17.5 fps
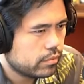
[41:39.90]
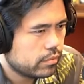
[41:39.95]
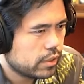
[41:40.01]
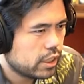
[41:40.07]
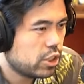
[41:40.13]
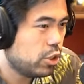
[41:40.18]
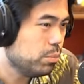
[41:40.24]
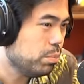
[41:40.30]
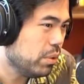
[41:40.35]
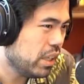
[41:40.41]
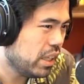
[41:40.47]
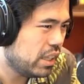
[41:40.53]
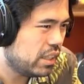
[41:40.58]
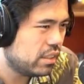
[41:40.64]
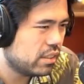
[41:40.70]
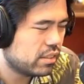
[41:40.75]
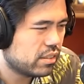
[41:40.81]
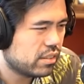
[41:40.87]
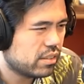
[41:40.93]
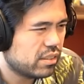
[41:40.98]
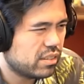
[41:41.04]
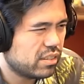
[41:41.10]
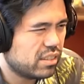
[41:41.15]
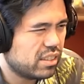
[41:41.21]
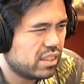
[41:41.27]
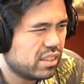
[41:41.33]
Could play
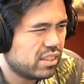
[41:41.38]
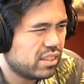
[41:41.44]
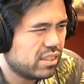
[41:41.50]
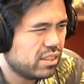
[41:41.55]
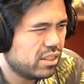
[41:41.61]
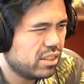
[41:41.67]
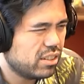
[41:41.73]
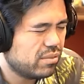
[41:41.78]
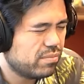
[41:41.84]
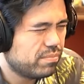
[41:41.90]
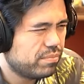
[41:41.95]
e6 here.